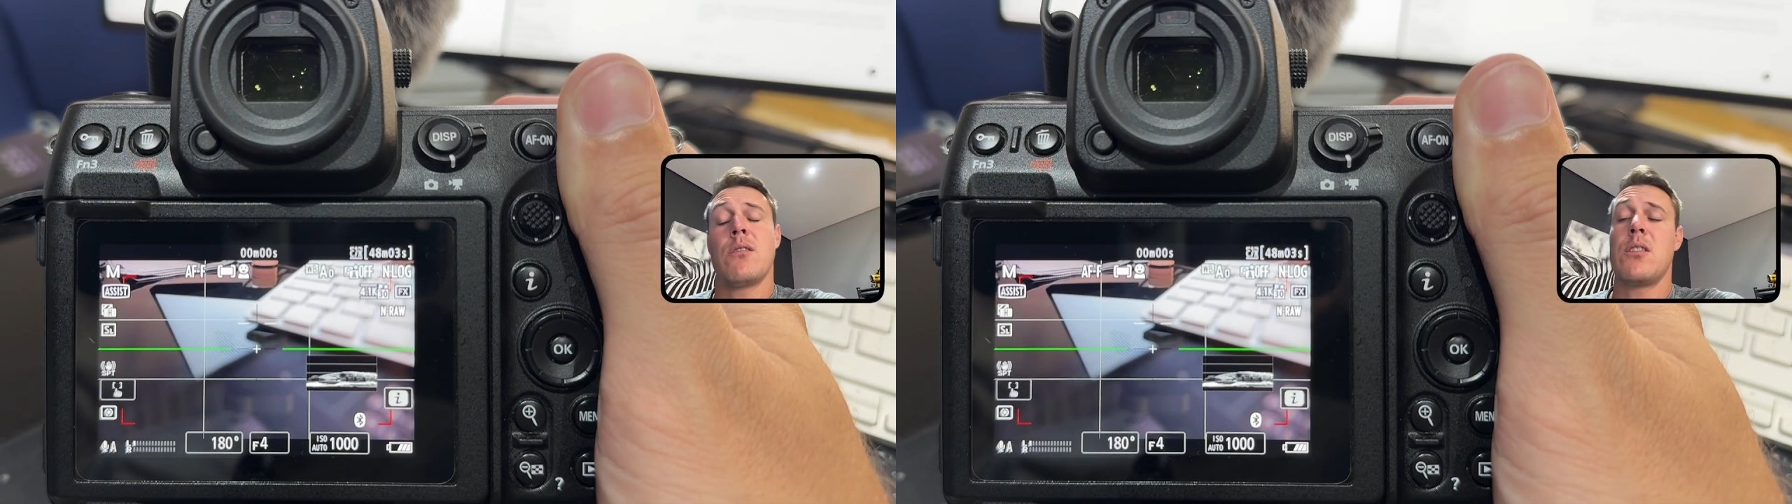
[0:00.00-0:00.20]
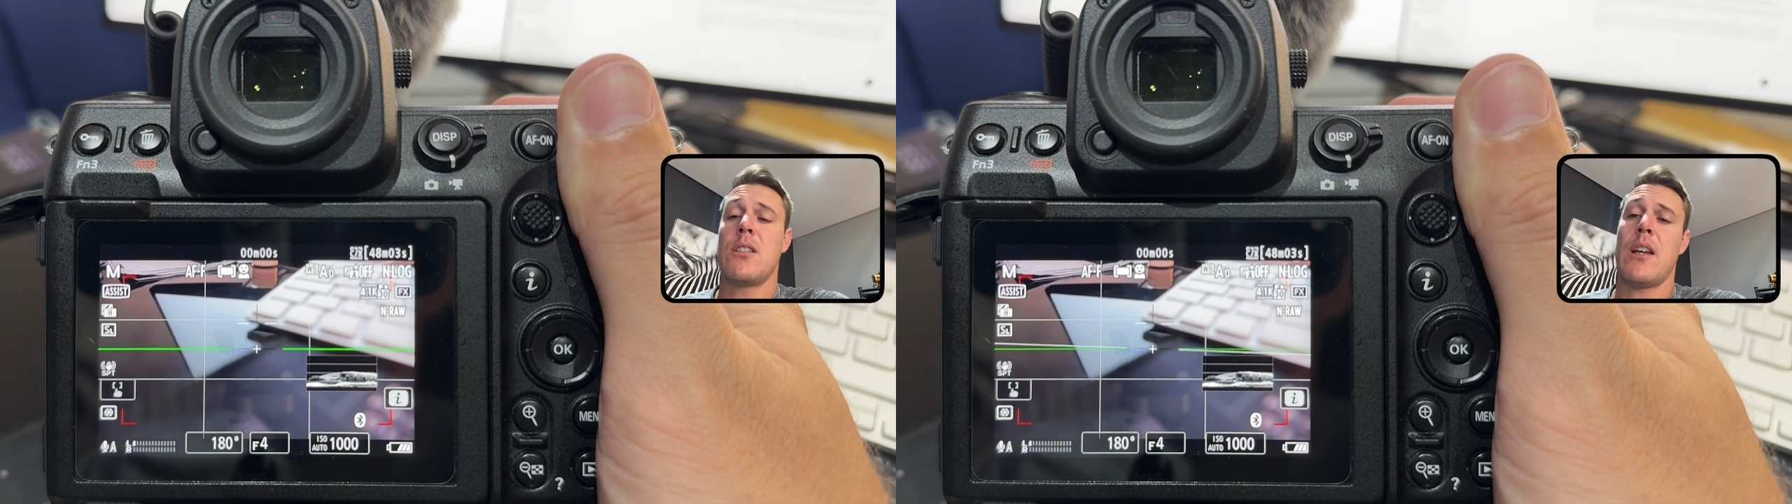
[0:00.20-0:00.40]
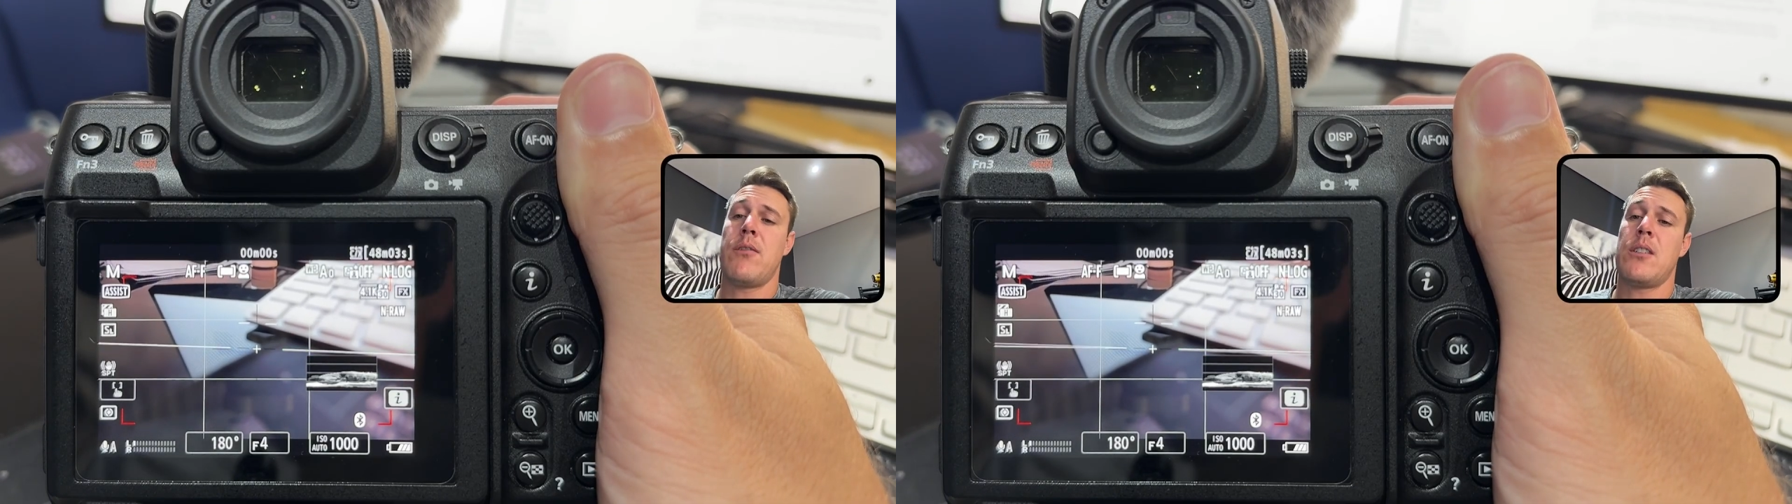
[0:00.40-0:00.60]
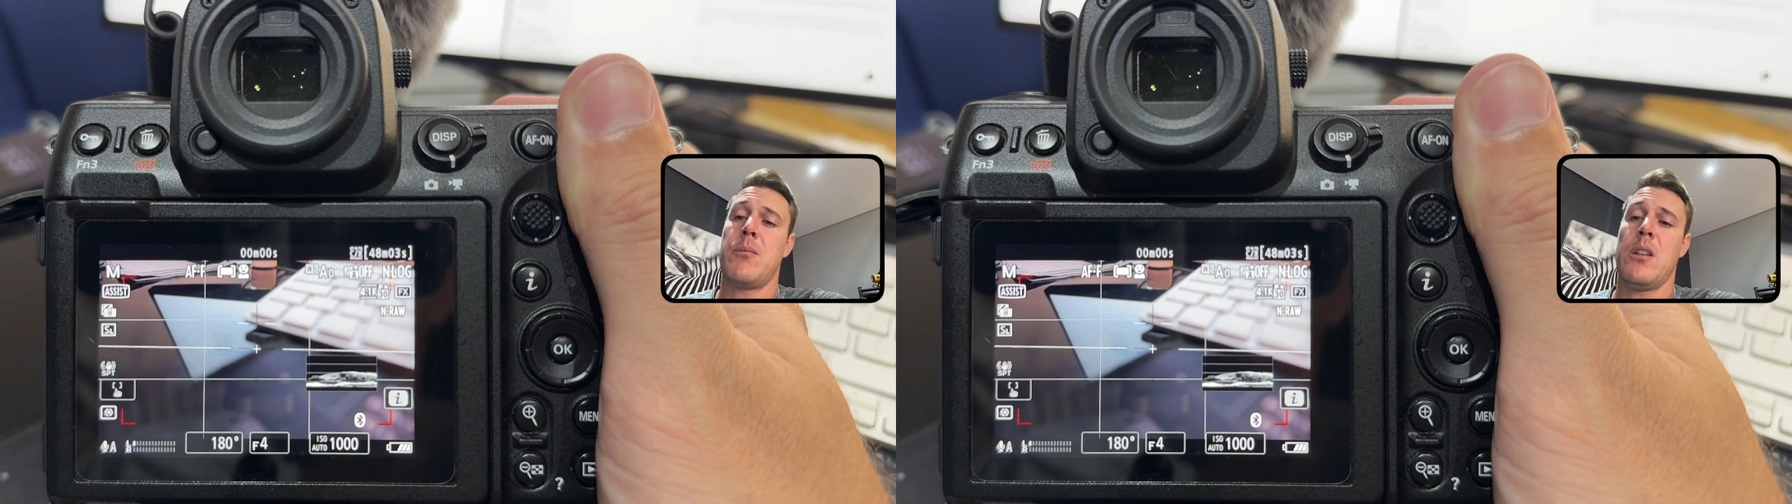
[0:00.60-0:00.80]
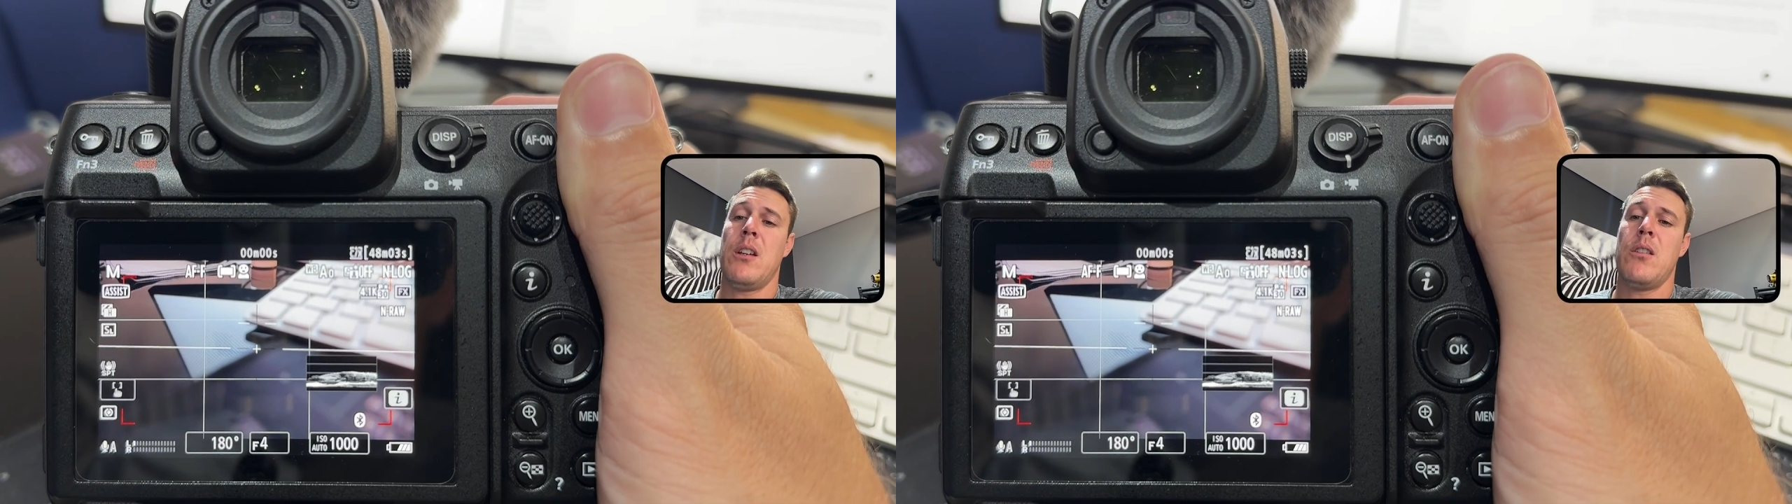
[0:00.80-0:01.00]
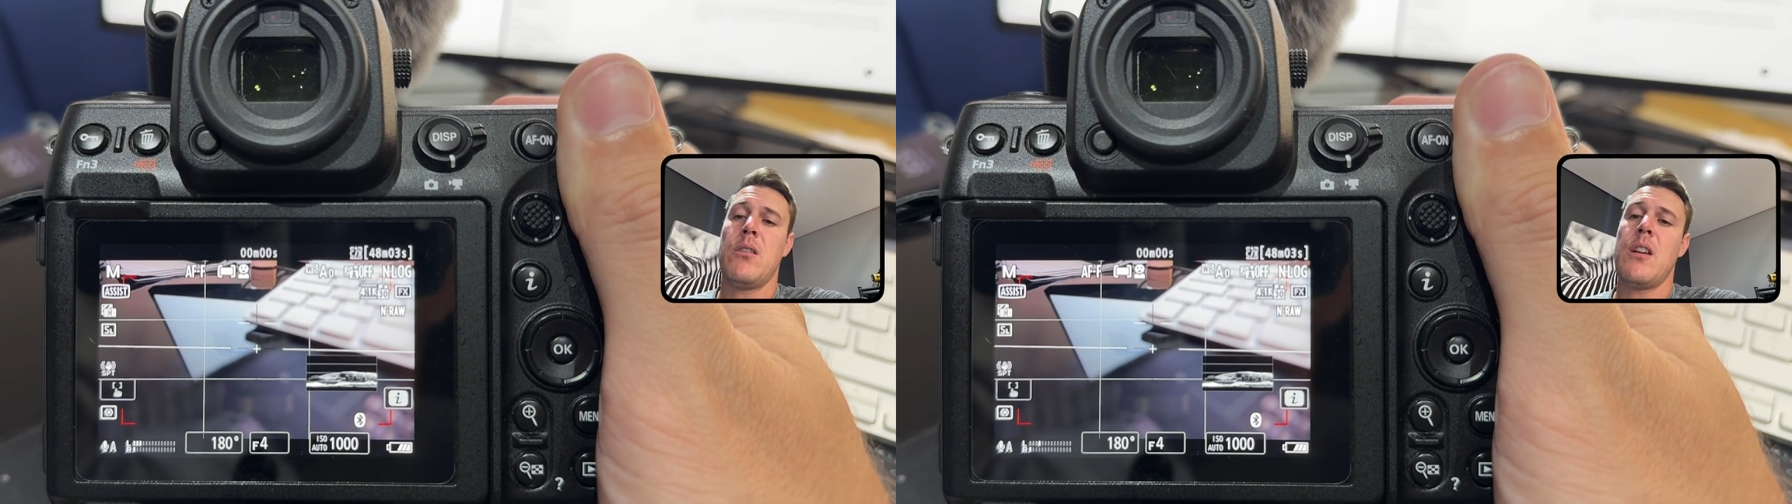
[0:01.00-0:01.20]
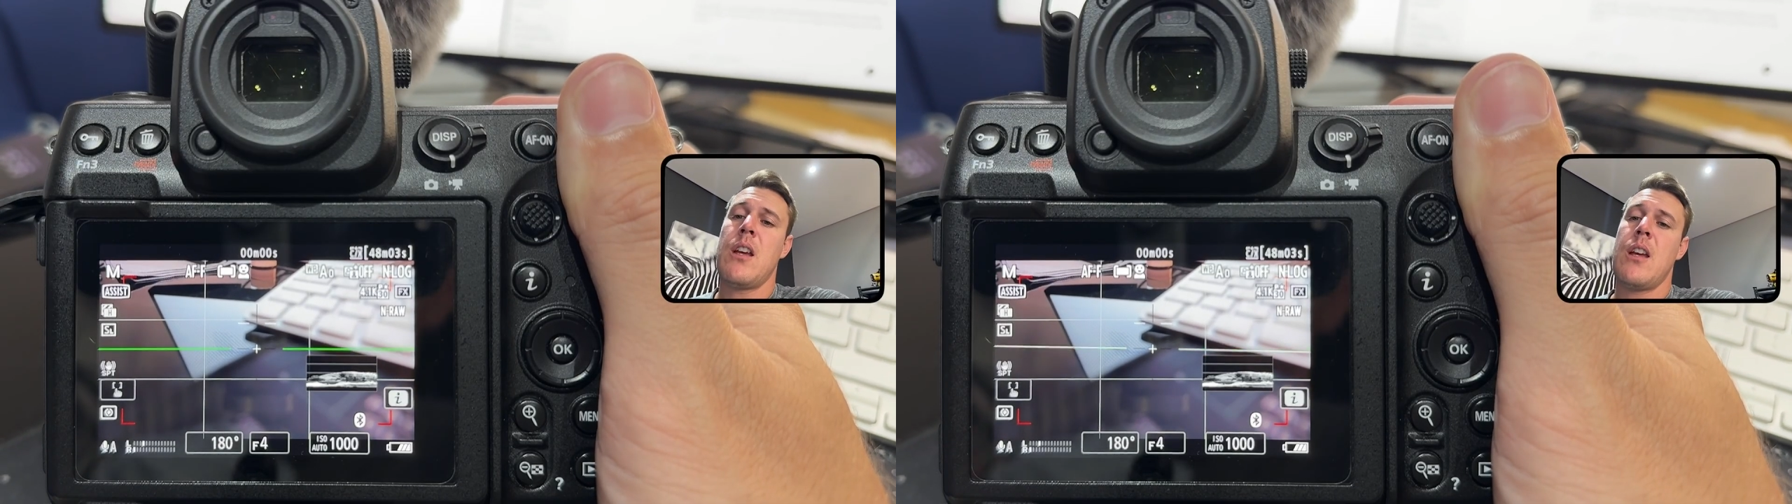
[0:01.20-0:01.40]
just have something new